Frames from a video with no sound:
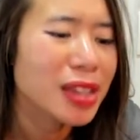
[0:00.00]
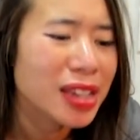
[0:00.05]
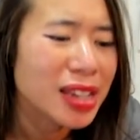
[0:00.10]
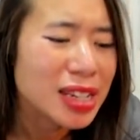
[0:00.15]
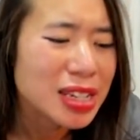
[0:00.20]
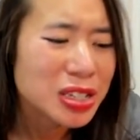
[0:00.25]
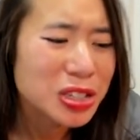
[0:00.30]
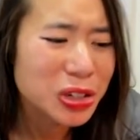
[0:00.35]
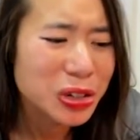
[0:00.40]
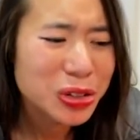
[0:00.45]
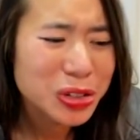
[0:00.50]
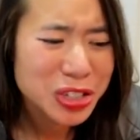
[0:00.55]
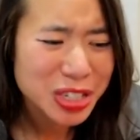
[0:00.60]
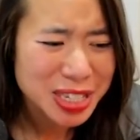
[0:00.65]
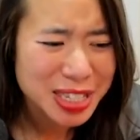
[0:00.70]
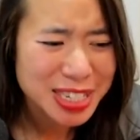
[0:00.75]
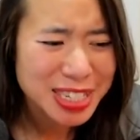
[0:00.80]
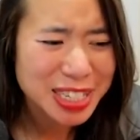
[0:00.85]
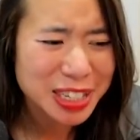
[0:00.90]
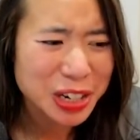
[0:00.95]
So just
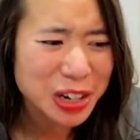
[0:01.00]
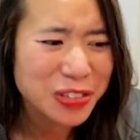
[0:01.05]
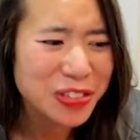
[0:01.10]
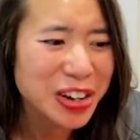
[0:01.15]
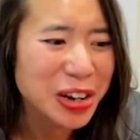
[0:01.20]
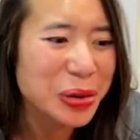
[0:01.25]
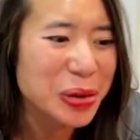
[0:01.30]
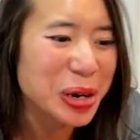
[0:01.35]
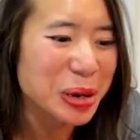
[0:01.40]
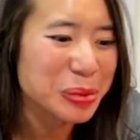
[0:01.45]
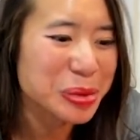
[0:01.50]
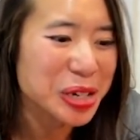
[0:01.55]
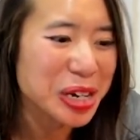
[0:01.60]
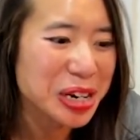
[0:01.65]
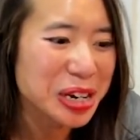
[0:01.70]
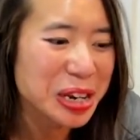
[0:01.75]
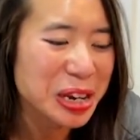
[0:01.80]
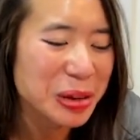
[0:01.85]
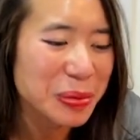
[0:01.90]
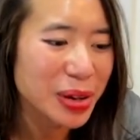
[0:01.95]
to clarify what I'm
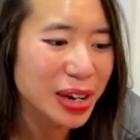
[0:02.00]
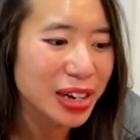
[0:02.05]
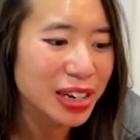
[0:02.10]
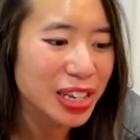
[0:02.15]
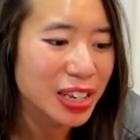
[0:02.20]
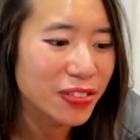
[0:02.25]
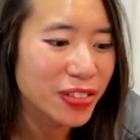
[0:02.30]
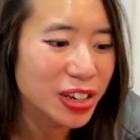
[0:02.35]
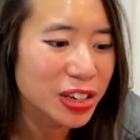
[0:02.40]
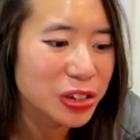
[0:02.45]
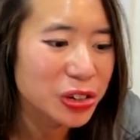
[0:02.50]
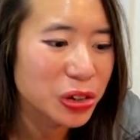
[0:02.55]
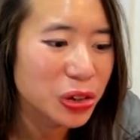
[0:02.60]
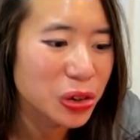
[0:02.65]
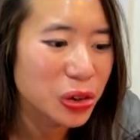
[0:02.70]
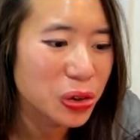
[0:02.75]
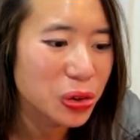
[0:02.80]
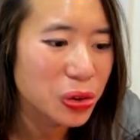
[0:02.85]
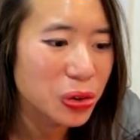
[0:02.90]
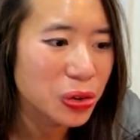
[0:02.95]
talking about, if I
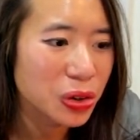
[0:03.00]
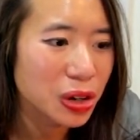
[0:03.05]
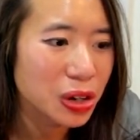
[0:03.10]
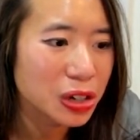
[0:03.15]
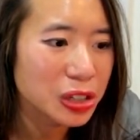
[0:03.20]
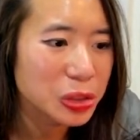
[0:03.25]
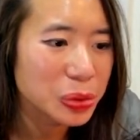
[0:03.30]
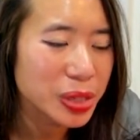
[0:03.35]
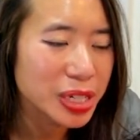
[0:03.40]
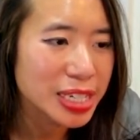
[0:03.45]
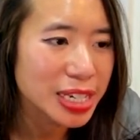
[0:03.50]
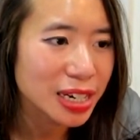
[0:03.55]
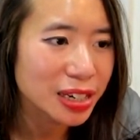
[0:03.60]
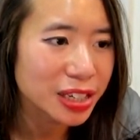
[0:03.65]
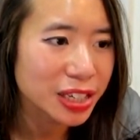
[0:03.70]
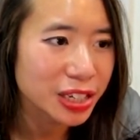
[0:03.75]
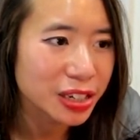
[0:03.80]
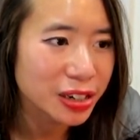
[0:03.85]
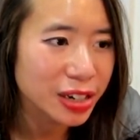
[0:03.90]
go all the way down here,